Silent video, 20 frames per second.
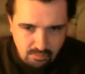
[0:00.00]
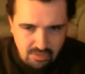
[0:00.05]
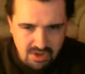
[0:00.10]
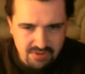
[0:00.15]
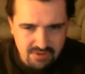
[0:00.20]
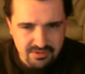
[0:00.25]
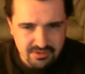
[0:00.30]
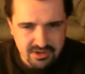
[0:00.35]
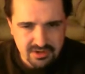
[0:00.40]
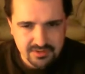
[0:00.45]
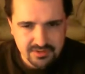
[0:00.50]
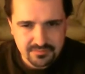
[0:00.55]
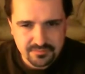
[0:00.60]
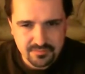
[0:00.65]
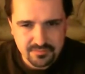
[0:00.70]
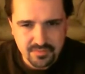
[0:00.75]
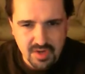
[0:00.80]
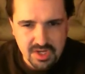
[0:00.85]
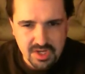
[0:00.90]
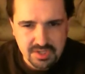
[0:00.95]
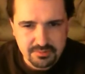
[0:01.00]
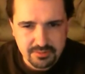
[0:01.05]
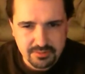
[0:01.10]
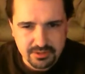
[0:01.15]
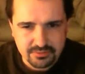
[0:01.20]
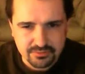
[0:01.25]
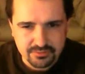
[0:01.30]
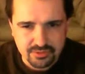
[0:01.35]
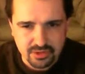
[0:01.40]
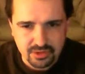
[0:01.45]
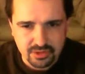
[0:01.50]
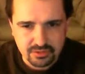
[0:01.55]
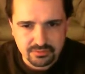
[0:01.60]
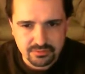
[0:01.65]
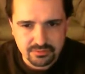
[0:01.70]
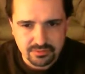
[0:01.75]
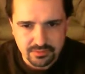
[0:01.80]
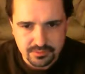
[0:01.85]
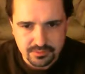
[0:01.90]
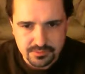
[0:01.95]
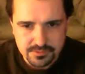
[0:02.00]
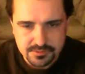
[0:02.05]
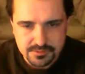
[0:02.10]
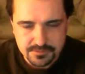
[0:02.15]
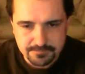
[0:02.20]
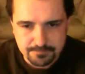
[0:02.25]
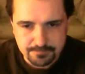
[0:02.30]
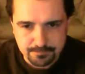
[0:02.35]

a very faint bit of dark fruits.